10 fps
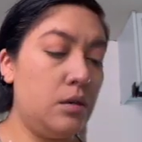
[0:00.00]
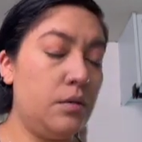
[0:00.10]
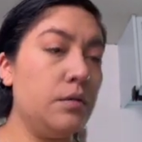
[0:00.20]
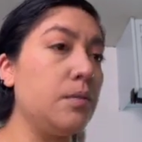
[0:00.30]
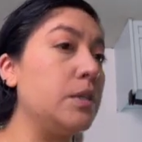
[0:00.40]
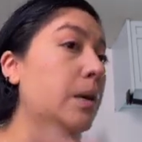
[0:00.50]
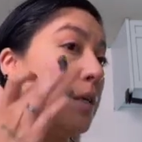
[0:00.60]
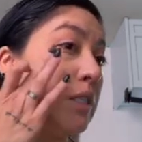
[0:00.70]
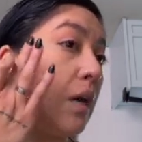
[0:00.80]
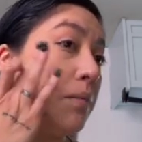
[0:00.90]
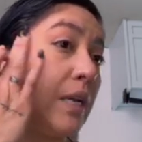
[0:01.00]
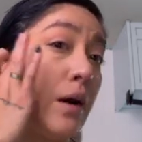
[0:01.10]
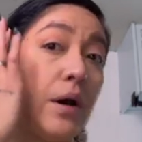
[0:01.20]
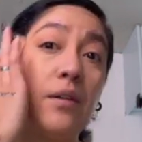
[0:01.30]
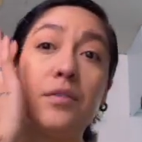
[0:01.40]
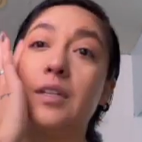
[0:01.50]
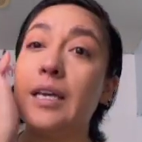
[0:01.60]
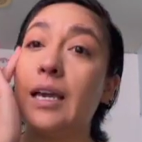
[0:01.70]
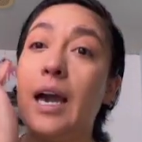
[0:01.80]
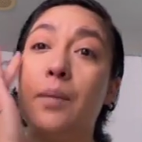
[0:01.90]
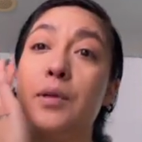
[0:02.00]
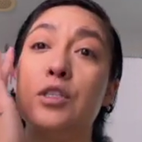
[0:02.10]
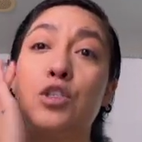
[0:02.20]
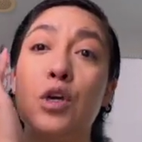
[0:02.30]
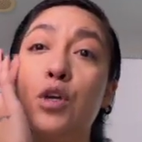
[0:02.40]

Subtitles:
from time to time, but now I feel like it happens